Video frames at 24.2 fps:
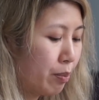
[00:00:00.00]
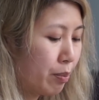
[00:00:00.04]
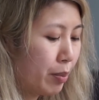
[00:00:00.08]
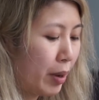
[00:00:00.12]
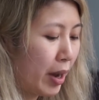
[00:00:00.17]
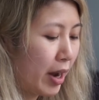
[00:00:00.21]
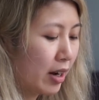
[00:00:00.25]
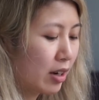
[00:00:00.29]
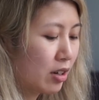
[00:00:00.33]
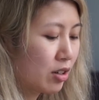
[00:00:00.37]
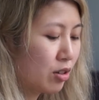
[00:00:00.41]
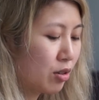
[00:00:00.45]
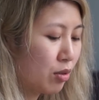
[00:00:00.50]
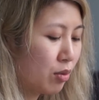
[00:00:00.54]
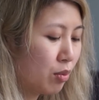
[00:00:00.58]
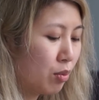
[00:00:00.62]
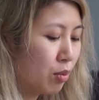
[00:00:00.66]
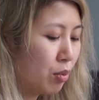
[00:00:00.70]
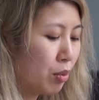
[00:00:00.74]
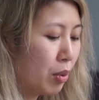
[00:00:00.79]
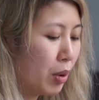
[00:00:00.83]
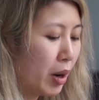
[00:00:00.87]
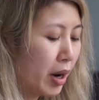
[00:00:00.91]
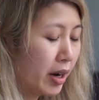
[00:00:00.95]
back to
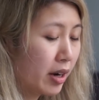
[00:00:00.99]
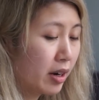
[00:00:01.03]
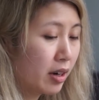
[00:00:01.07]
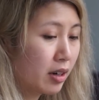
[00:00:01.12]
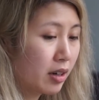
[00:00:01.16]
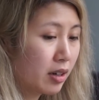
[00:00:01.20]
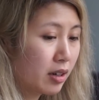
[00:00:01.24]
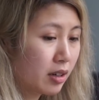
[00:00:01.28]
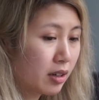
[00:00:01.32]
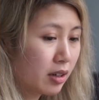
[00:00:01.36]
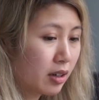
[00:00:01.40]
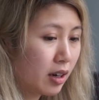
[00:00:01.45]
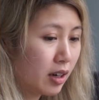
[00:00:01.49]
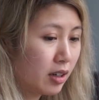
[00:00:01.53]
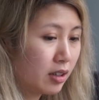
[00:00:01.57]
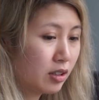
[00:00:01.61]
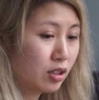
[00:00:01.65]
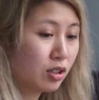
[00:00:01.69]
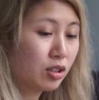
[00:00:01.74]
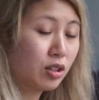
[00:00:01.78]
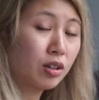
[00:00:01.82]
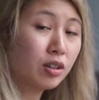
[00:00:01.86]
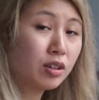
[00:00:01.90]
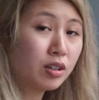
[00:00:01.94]
what I
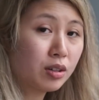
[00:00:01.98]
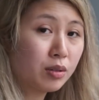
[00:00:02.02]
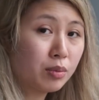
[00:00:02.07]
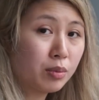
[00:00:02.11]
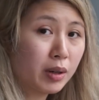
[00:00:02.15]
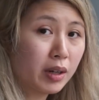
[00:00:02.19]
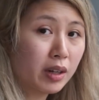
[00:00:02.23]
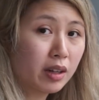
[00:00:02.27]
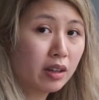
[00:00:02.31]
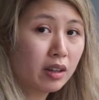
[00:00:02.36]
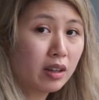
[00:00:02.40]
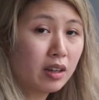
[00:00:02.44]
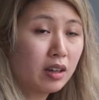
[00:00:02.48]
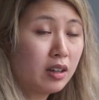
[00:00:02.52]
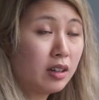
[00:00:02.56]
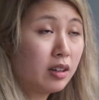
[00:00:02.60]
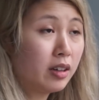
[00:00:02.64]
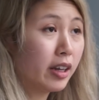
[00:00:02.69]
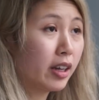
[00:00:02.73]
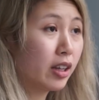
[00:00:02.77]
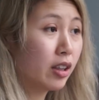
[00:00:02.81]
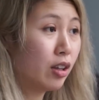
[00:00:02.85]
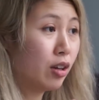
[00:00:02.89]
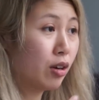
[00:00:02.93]
started with,
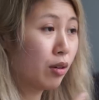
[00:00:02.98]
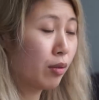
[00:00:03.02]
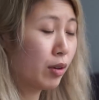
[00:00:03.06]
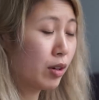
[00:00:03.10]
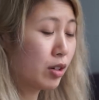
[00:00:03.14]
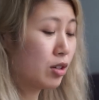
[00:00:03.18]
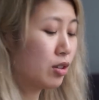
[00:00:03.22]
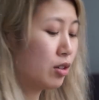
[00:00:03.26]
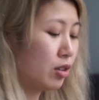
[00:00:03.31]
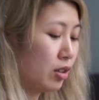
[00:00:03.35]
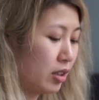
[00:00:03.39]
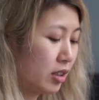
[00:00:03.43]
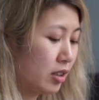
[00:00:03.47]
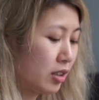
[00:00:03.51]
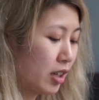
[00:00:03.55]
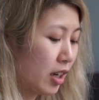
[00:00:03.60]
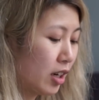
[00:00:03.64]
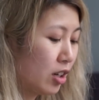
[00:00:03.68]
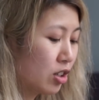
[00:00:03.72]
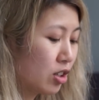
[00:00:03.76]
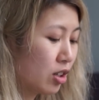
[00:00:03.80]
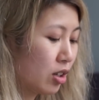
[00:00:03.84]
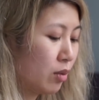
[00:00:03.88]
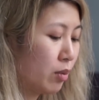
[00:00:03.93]
like the original
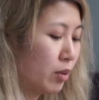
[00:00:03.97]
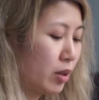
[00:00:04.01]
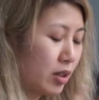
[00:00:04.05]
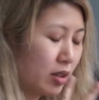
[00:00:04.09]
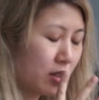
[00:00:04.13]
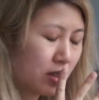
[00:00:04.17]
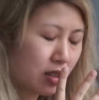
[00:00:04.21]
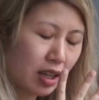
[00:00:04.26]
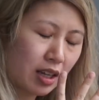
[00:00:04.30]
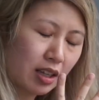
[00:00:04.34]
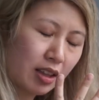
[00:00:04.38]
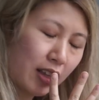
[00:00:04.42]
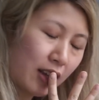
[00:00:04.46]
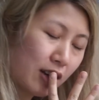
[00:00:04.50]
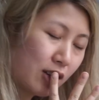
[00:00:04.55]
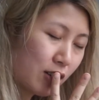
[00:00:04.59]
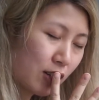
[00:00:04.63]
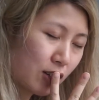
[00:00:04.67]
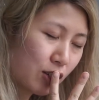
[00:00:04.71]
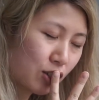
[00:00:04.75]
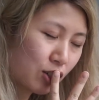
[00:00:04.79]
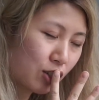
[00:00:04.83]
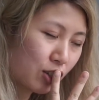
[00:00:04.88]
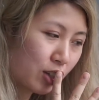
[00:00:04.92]
intention, which is like that
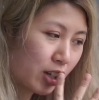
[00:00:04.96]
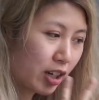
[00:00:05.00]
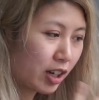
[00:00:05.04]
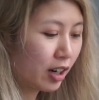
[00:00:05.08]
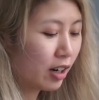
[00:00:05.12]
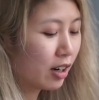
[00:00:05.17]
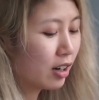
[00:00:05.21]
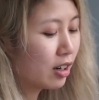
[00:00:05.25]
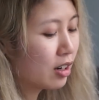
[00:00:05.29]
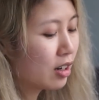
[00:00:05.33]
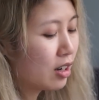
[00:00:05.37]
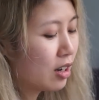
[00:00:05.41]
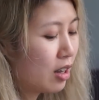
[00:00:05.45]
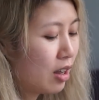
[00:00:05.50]
gesture here.